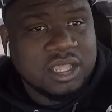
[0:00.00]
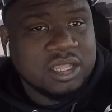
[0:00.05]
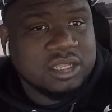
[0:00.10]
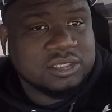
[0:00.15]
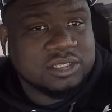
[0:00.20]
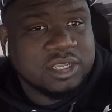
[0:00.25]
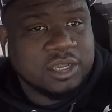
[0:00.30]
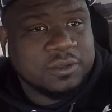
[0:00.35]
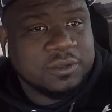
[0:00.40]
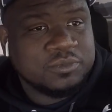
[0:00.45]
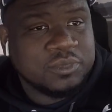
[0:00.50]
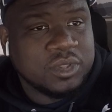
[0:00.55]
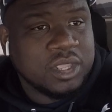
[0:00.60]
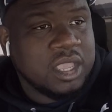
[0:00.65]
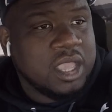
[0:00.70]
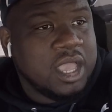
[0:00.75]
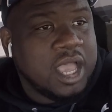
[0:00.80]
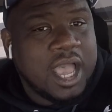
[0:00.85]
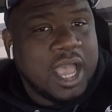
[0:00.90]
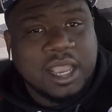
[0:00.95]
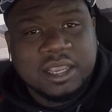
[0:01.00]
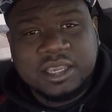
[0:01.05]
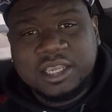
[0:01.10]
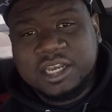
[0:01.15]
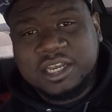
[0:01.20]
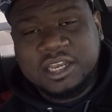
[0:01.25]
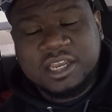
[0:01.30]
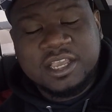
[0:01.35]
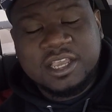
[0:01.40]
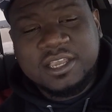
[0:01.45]
So, I get
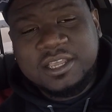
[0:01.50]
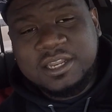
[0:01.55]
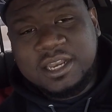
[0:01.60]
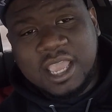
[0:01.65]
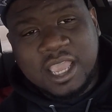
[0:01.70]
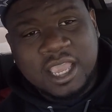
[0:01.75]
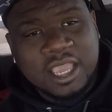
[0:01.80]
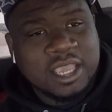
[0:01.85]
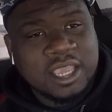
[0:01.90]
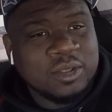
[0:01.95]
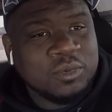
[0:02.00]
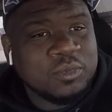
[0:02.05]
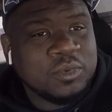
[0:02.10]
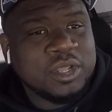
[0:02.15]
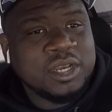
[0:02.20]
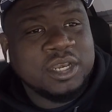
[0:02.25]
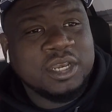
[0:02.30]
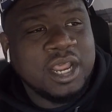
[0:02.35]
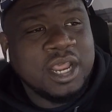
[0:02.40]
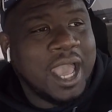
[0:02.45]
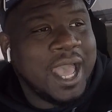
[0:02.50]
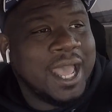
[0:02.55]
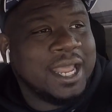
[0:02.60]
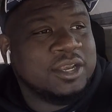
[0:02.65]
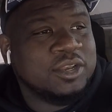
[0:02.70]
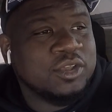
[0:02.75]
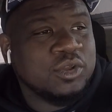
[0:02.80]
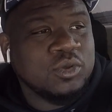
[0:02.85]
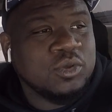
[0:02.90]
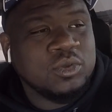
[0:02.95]
it done, and when I
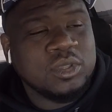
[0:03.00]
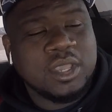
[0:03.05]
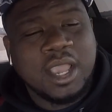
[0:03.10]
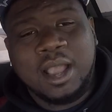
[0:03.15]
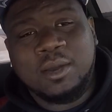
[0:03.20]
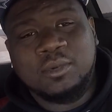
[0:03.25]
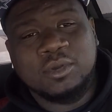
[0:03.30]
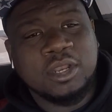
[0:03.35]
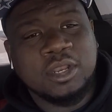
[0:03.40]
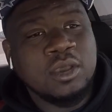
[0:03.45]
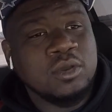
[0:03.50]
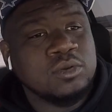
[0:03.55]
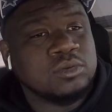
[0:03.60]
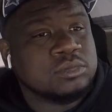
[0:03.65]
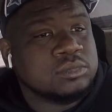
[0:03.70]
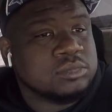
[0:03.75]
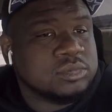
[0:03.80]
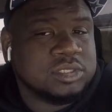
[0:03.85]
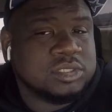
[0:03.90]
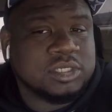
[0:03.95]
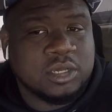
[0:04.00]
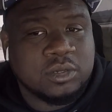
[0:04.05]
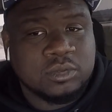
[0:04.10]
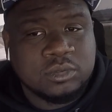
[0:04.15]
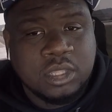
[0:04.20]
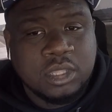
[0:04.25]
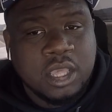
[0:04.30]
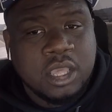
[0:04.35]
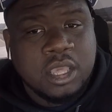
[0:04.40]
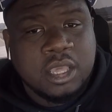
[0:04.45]
do, y'all will know. So,
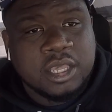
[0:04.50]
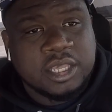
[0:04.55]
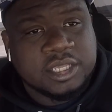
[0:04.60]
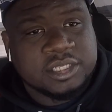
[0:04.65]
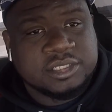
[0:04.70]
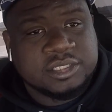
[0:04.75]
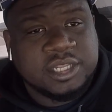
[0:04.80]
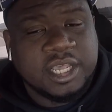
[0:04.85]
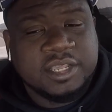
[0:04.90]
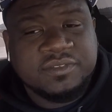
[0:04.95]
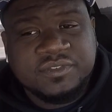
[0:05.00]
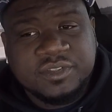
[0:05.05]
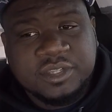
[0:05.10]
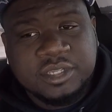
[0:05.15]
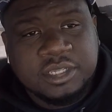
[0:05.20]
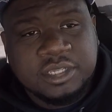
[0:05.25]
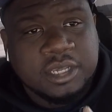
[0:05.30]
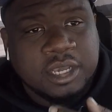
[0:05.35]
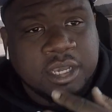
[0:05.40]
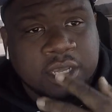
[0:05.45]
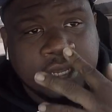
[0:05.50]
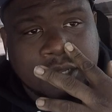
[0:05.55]
it's definitely,